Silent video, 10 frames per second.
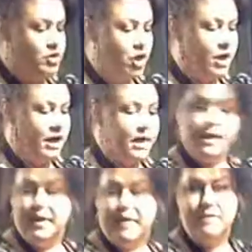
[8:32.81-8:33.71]
our
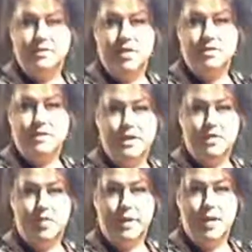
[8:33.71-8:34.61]
turkey, and I'll see
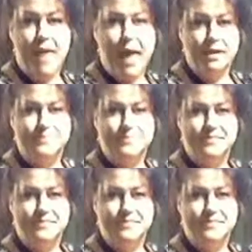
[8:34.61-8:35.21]
you when we come back.